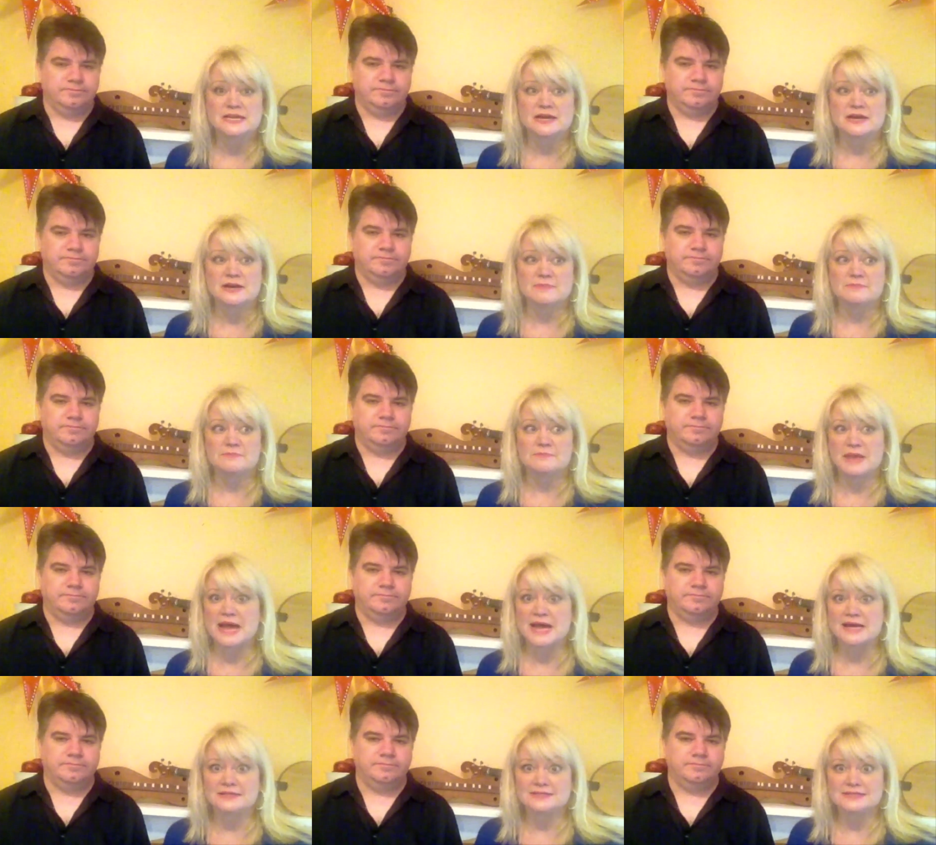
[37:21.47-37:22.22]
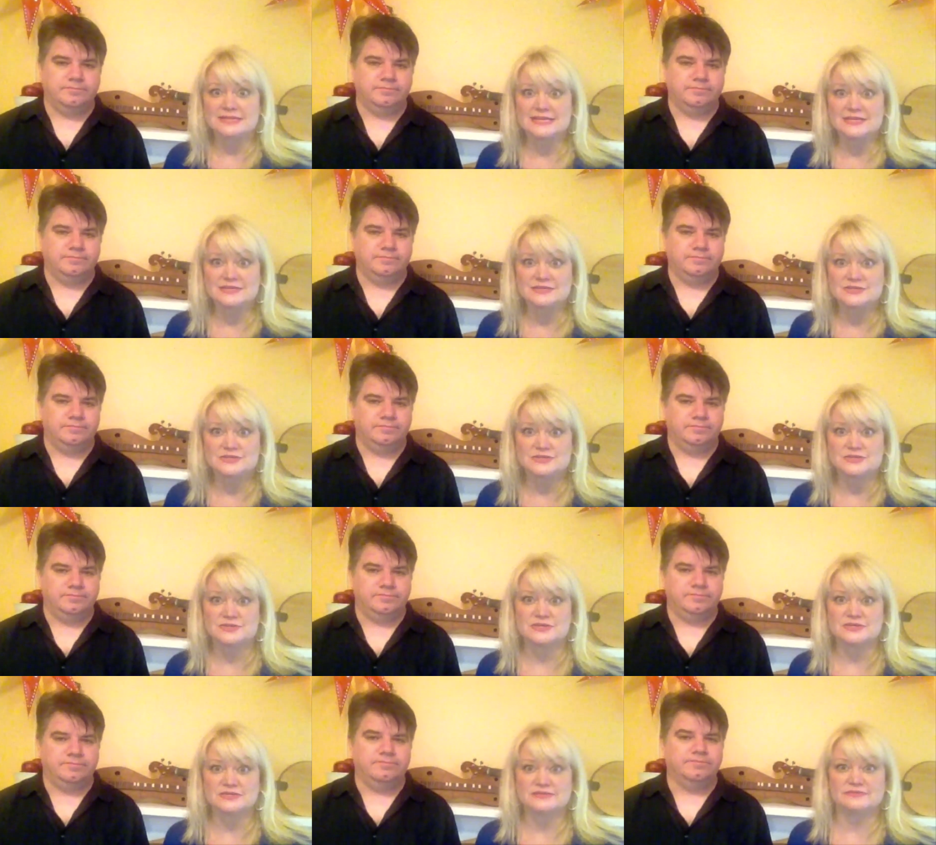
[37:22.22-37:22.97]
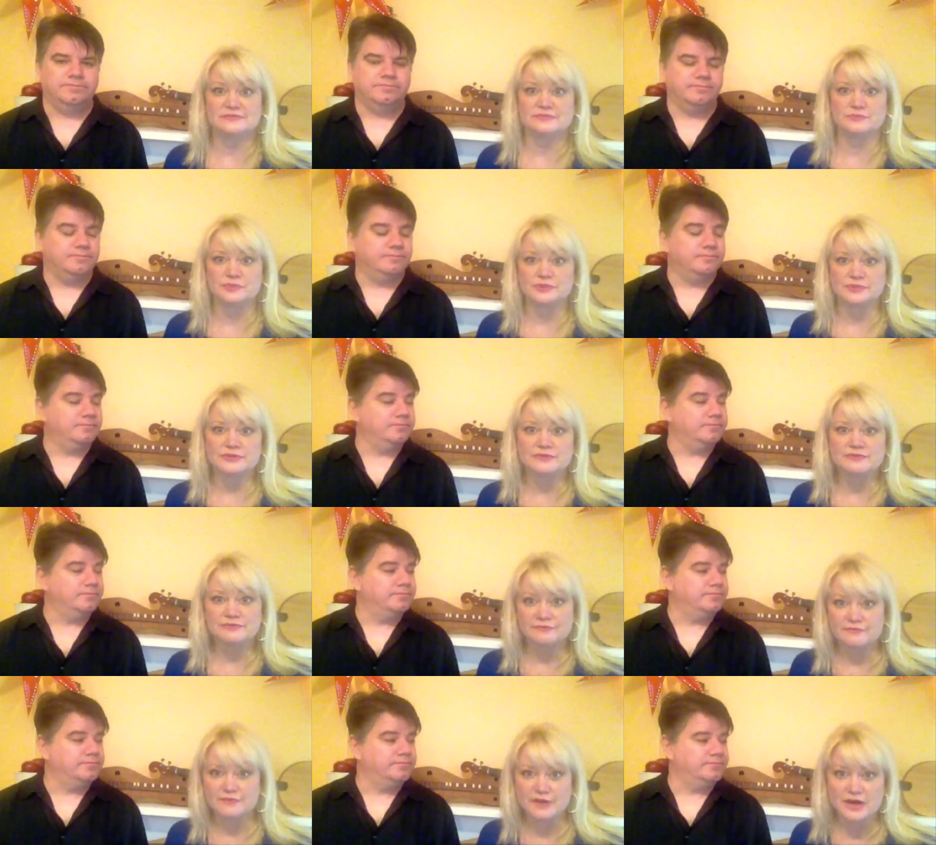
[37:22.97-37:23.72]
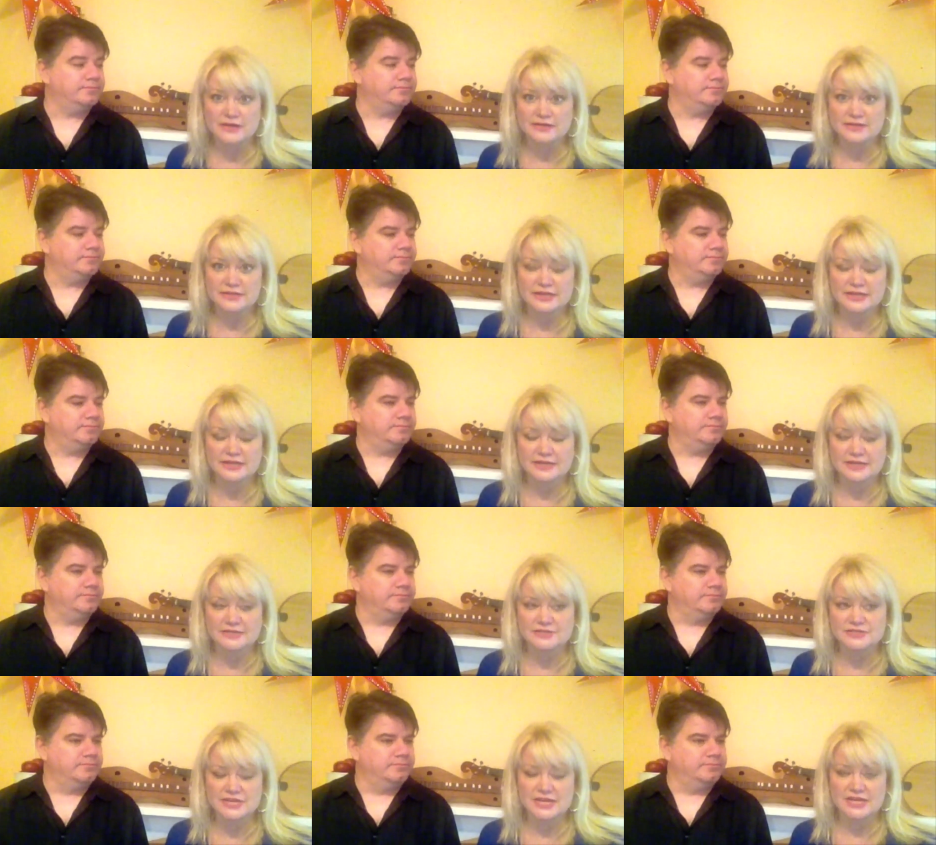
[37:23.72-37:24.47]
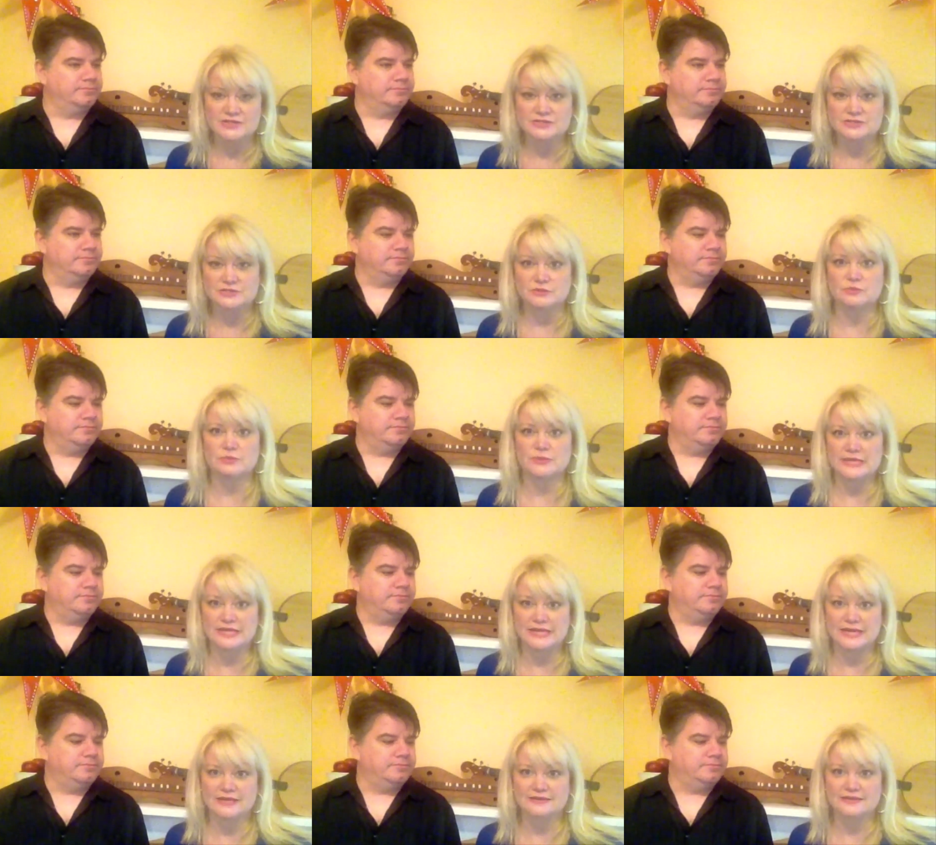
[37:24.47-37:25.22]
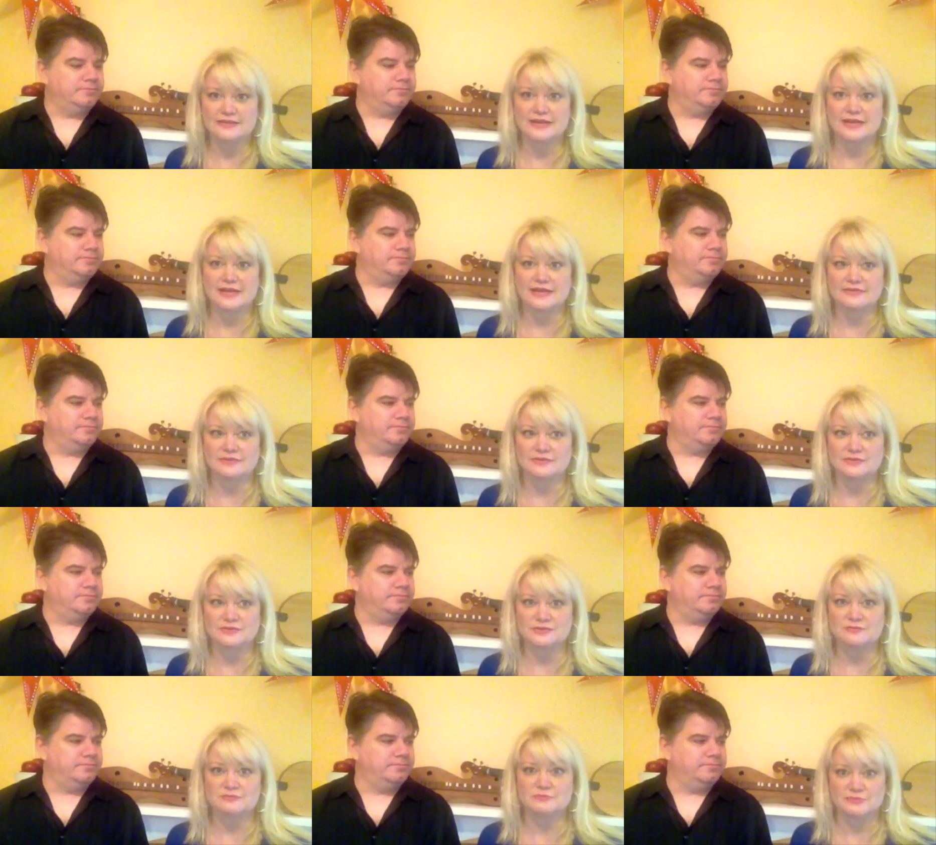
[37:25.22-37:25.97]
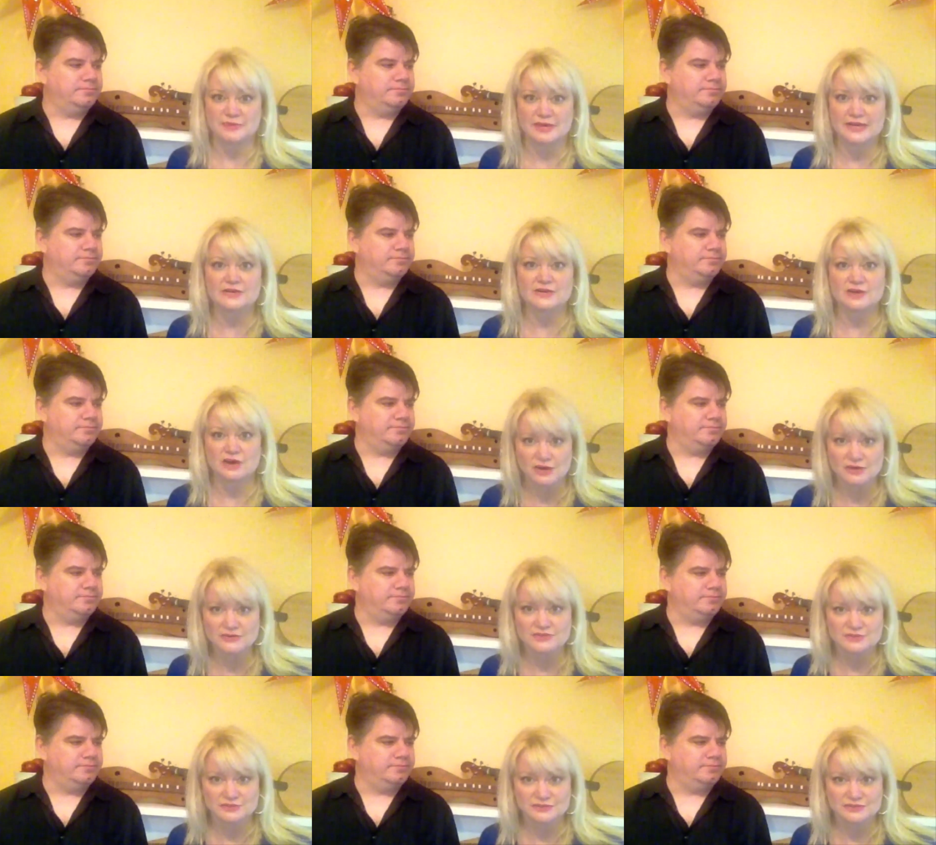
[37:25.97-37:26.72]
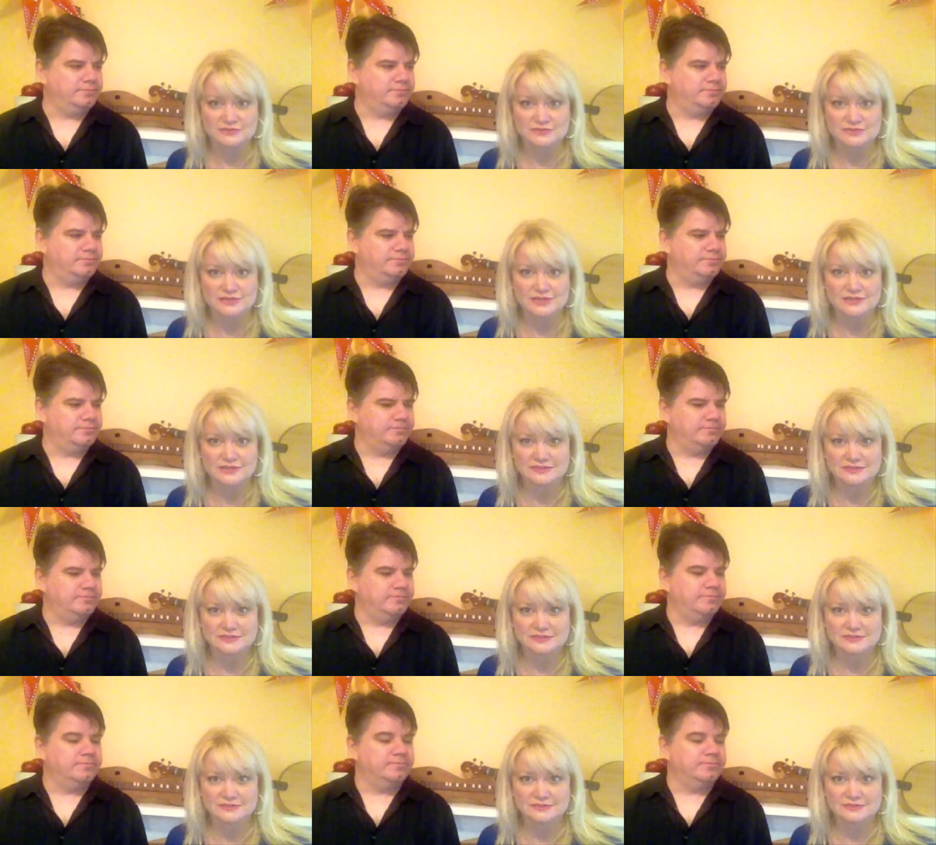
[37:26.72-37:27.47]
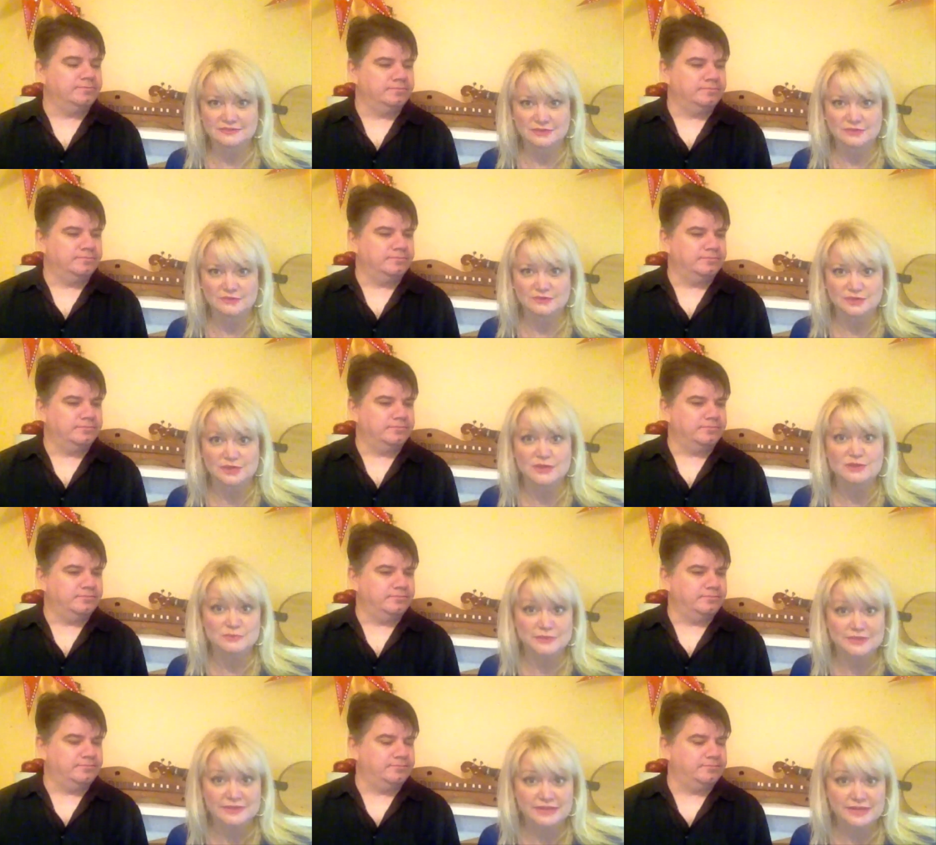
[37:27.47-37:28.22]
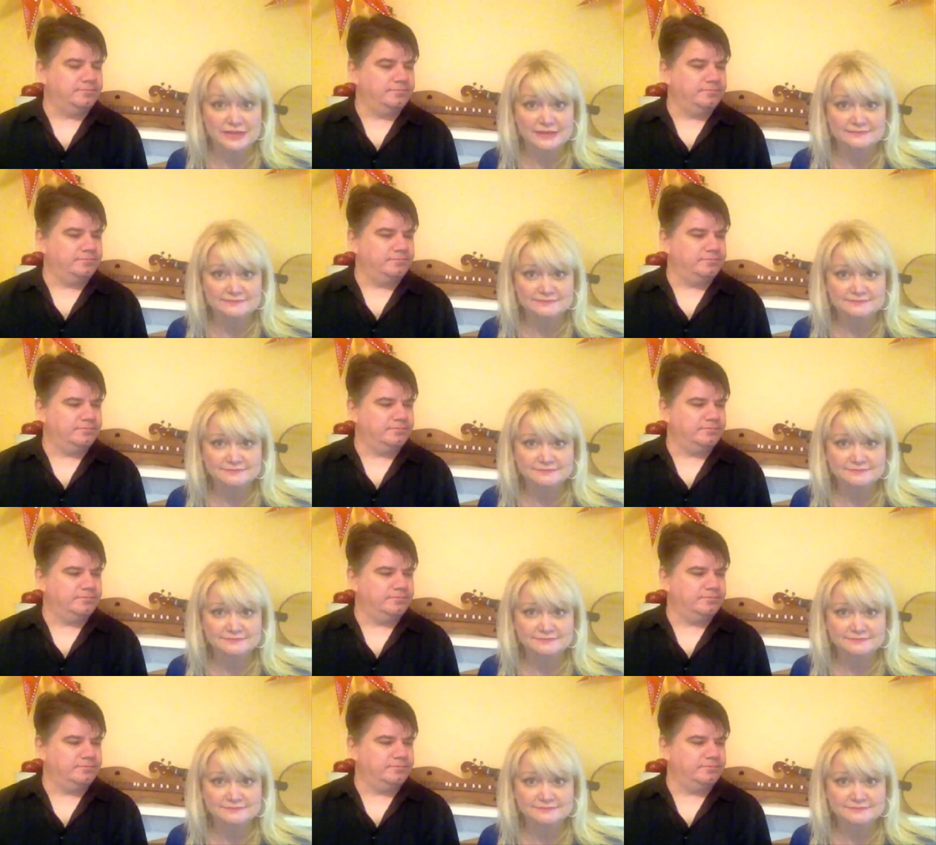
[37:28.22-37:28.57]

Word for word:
Speaker 1: uh, packed into this really fun and educational weekend, and there's some great concerts that go along with that.